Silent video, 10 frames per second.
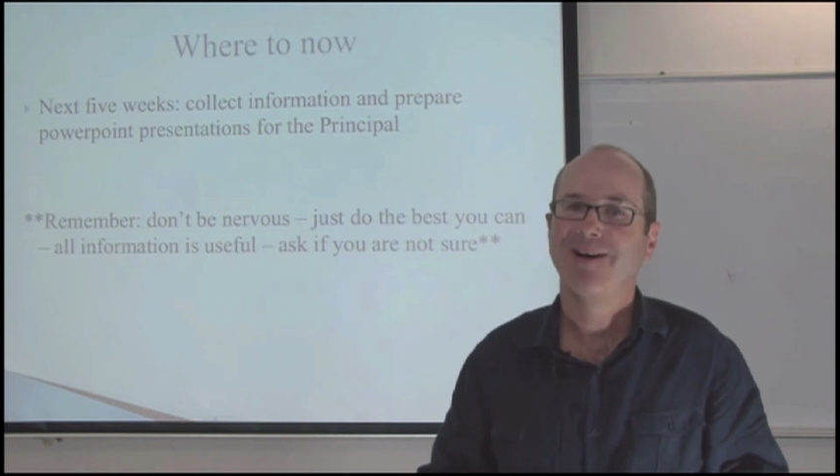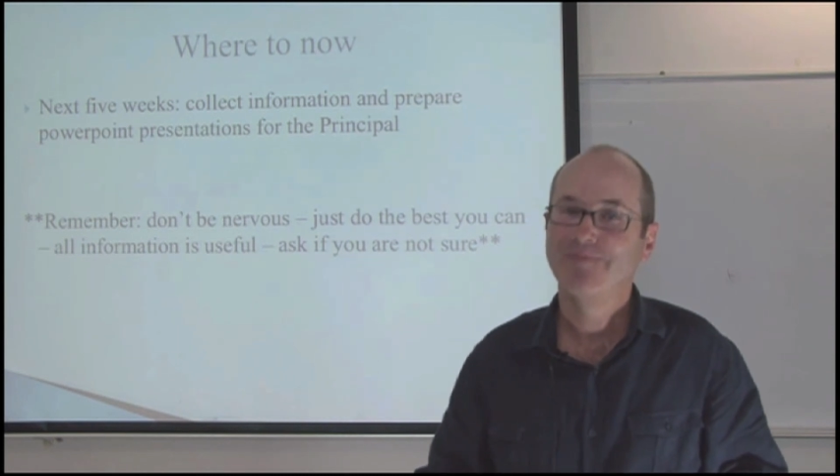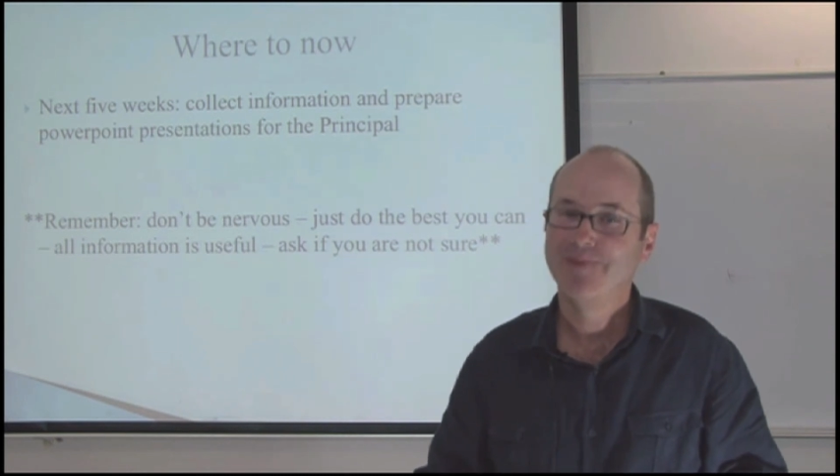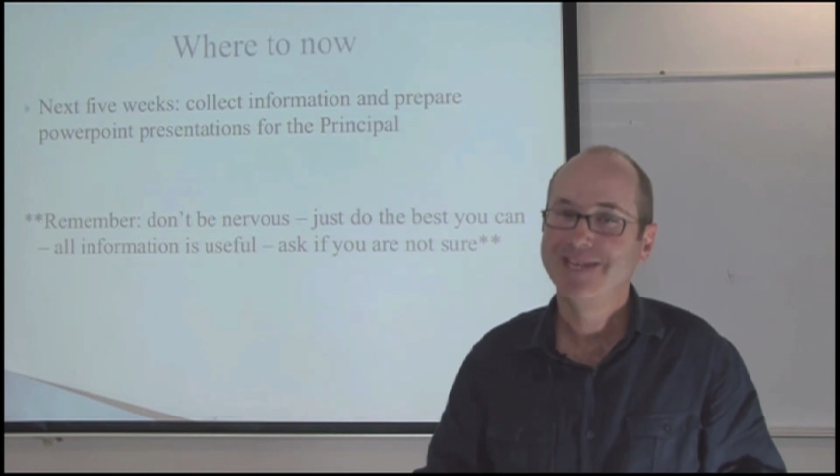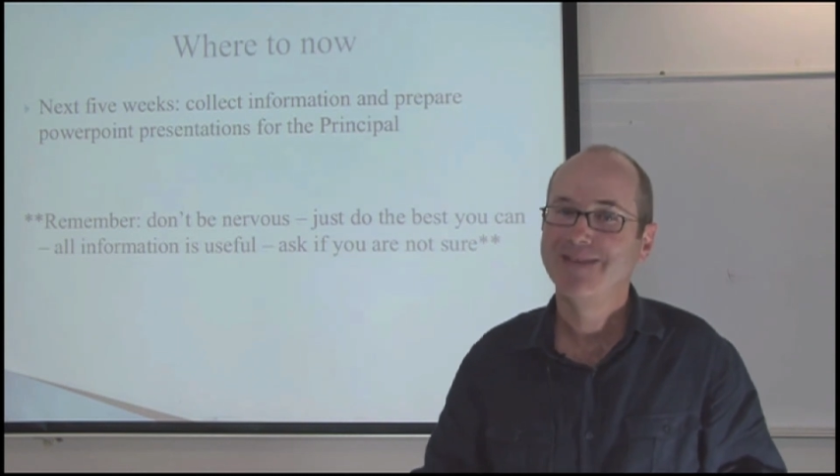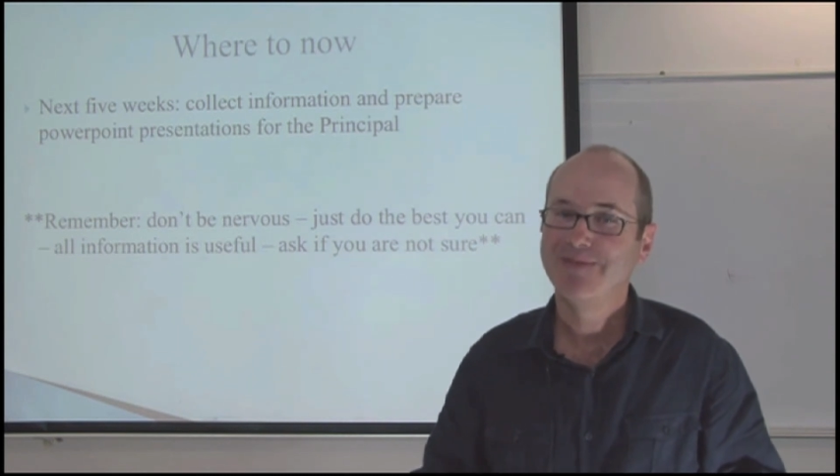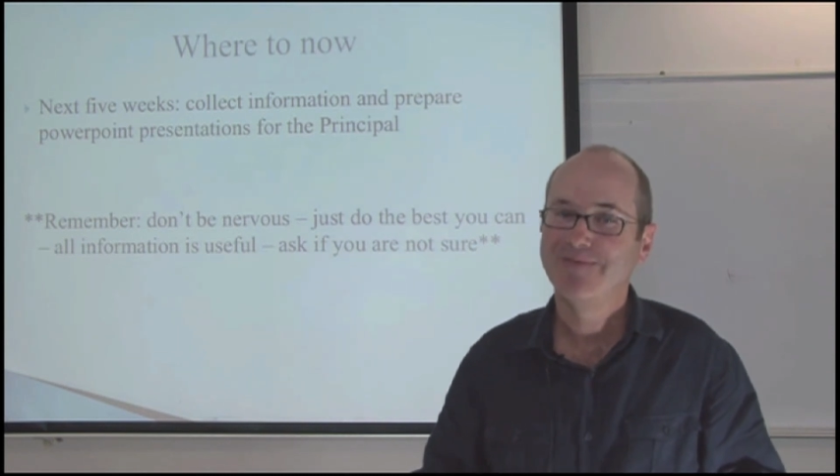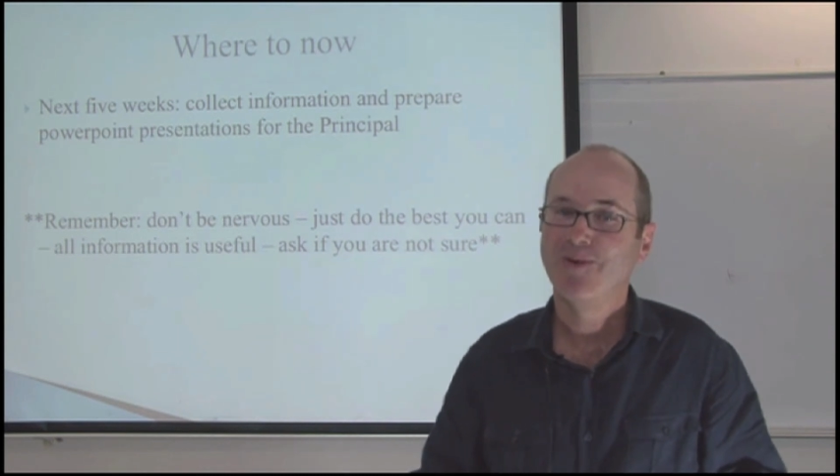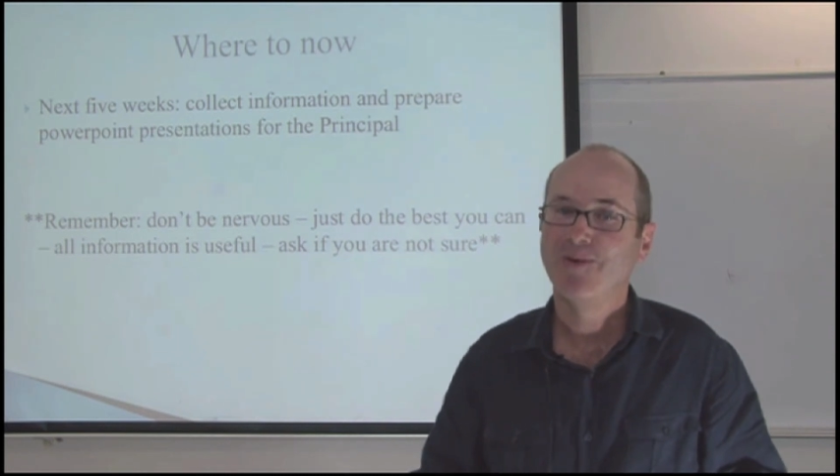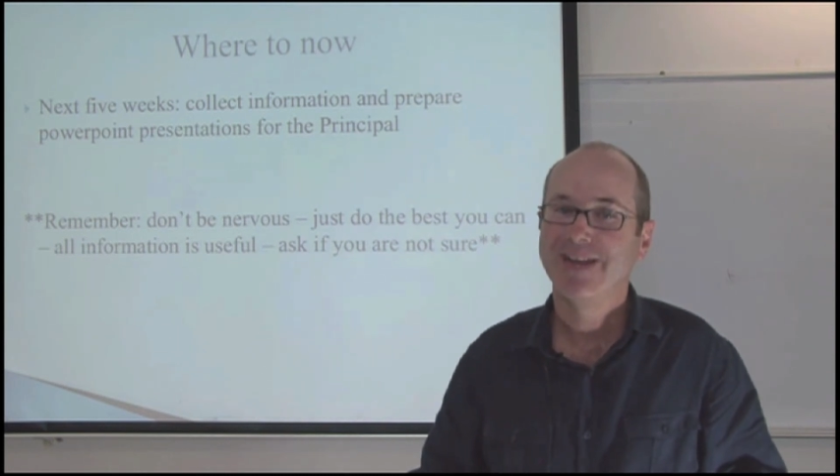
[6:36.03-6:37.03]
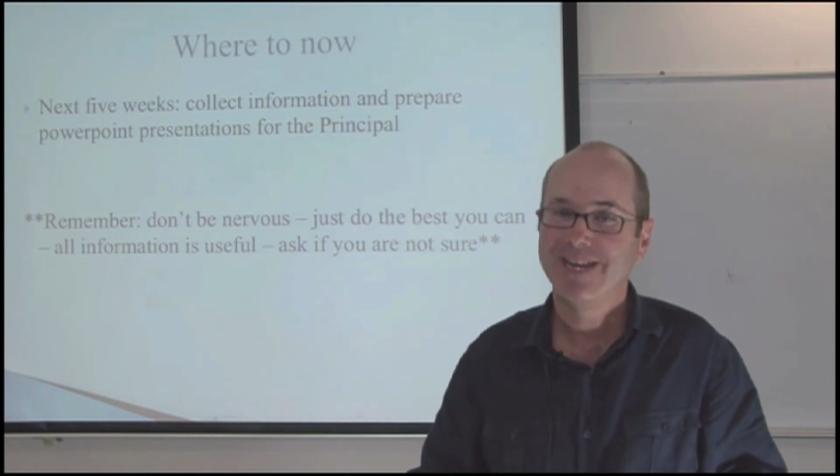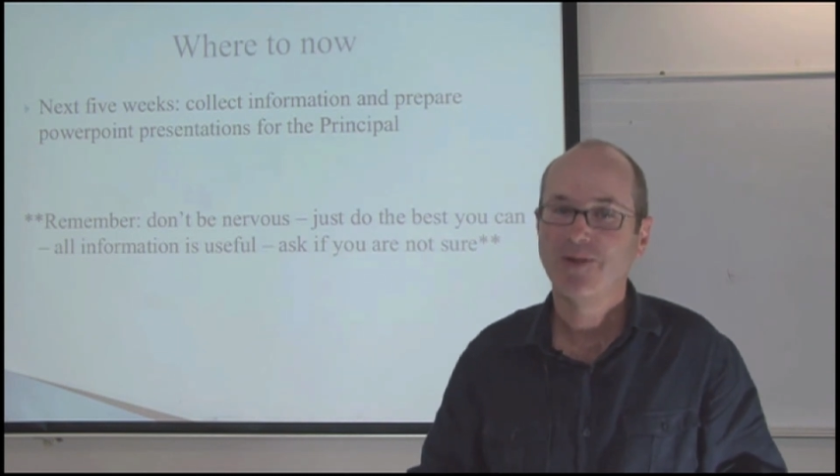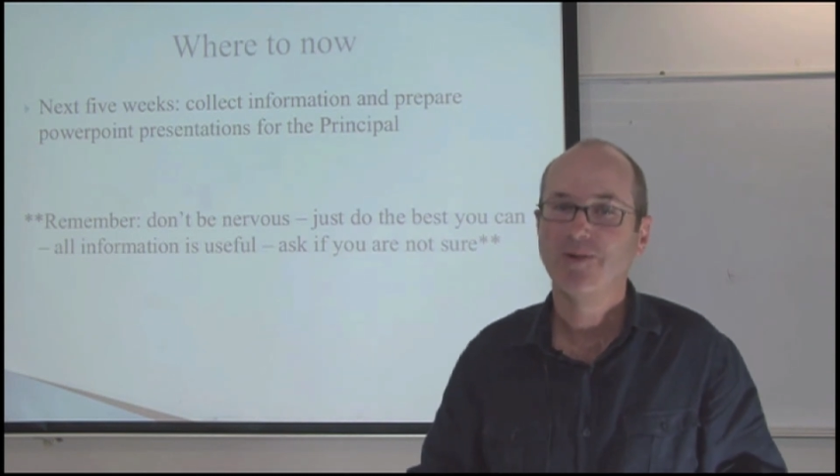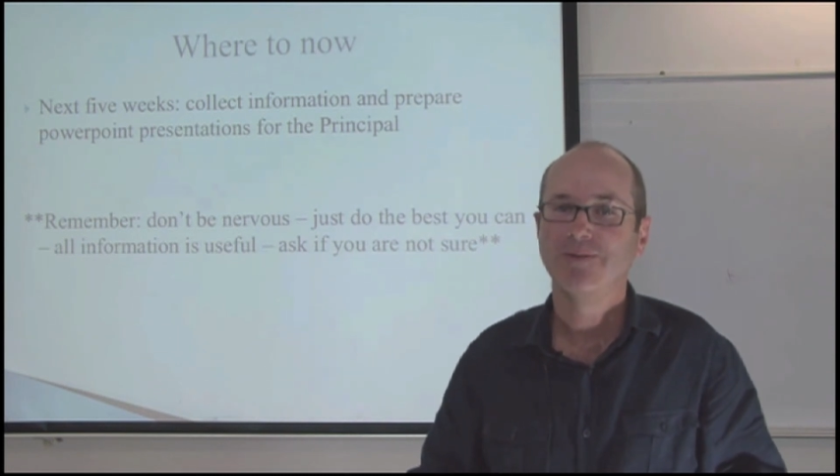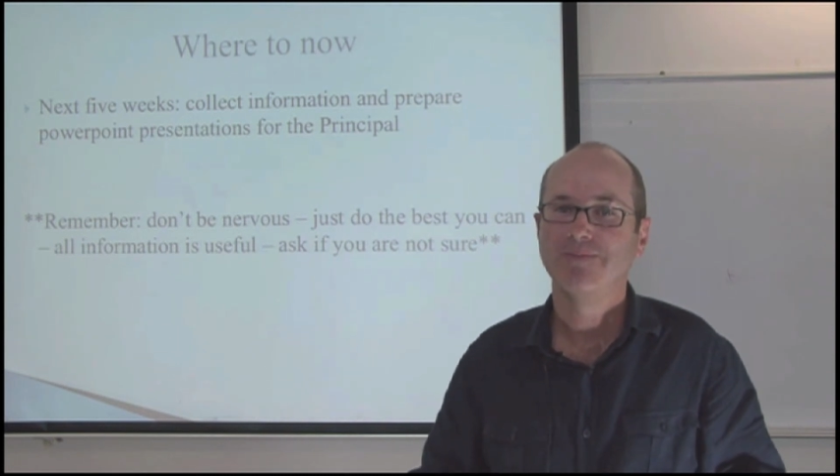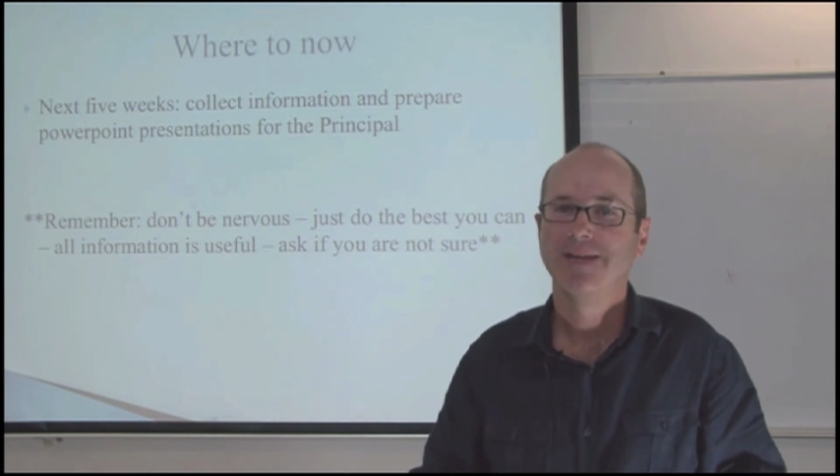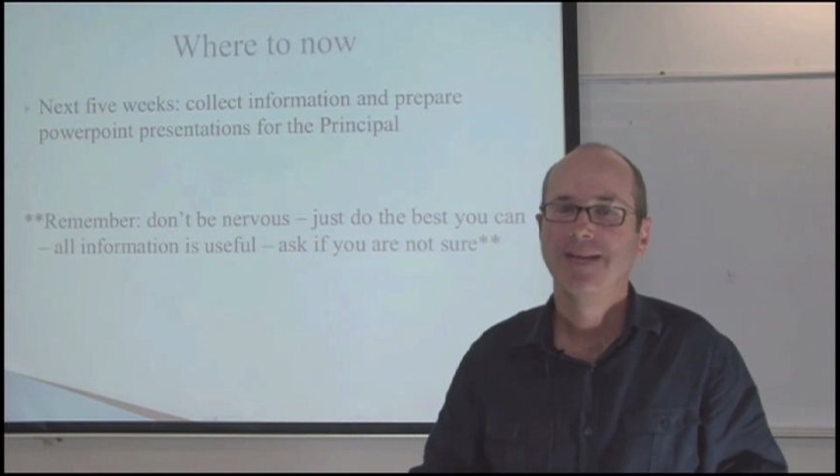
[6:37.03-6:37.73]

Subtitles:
I've been there before and it could.